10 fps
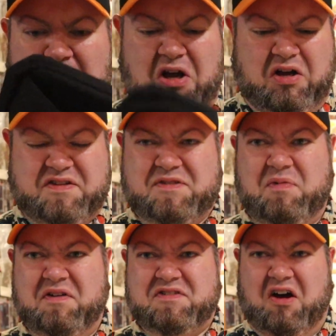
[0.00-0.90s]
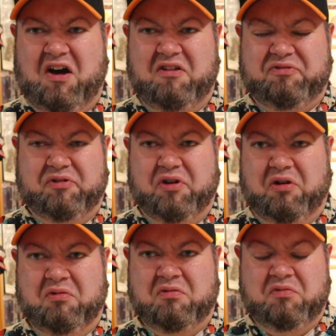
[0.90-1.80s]
Oh, it smells awful
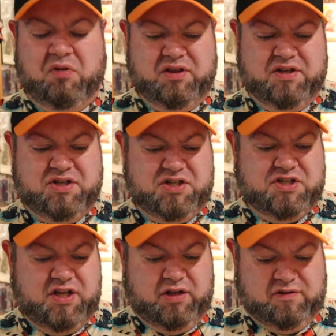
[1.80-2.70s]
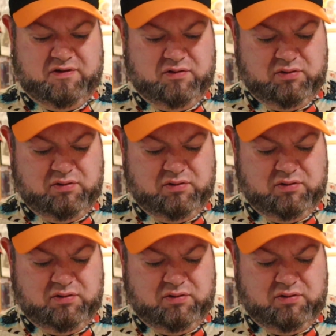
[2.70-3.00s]
though. What the shit?